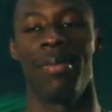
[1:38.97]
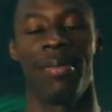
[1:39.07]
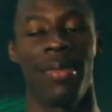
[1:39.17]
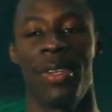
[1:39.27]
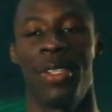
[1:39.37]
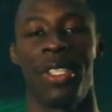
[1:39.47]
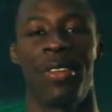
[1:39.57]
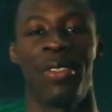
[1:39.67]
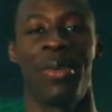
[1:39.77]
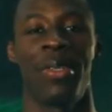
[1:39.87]
coach
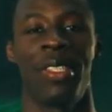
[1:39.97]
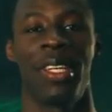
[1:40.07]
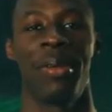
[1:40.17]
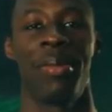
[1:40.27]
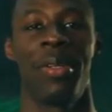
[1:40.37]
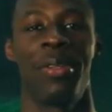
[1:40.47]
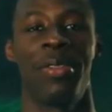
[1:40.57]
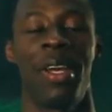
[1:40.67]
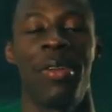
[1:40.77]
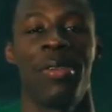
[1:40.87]
has always, you know,
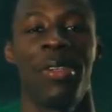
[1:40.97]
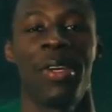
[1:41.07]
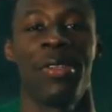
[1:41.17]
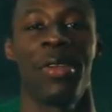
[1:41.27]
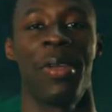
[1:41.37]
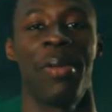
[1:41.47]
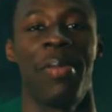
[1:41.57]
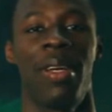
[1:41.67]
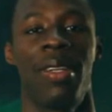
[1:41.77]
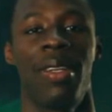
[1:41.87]
try to talk to him,
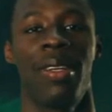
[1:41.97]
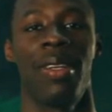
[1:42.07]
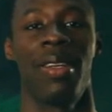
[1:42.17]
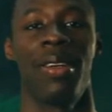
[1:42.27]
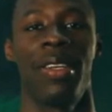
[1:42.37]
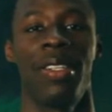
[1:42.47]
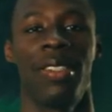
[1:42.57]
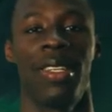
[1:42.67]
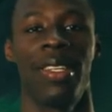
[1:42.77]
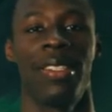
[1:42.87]
and, you know,
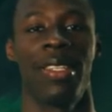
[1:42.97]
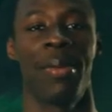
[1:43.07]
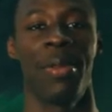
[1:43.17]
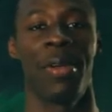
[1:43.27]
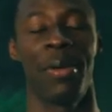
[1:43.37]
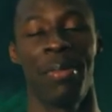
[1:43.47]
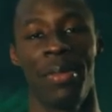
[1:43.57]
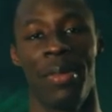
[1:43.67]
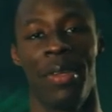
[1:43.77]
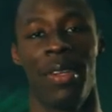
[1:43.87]
he's stepping up,
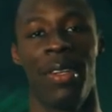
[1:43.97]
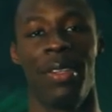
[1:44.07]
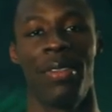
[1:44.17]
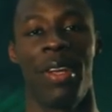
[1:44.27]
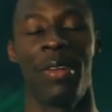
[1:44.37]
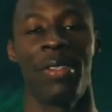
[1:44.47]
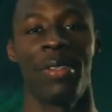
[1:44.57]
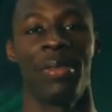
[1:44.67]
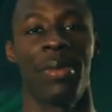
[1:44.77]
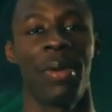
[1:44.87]
trying not
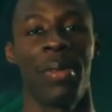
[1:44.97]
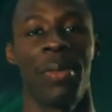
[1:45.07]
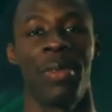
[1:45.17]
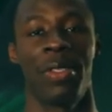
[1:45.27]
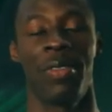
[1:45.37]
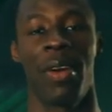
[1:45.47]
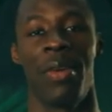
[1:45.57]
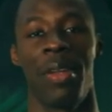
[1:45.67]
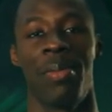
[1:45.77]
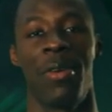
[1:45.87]
to commit much power
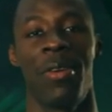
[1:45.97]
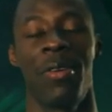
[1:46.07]
anymore.